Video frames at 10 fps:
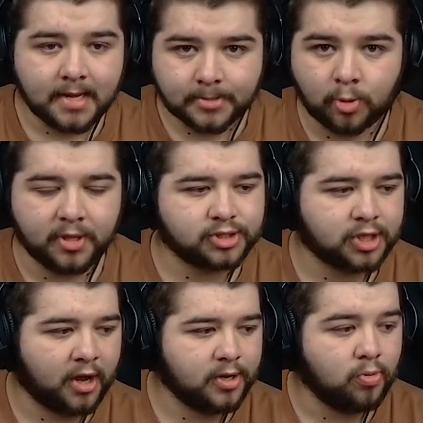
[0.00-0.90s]
for this
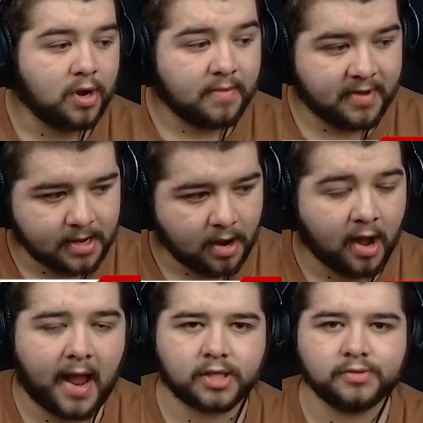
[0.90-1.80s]
title, being
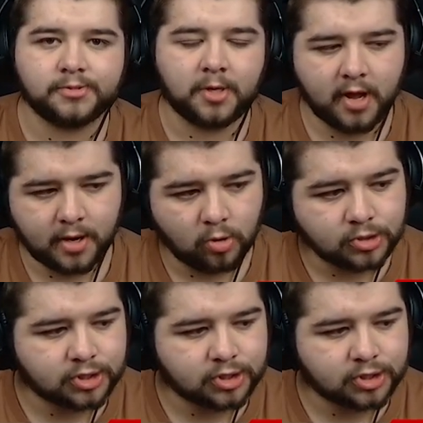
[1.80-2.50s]
Ajax and Feyenoord.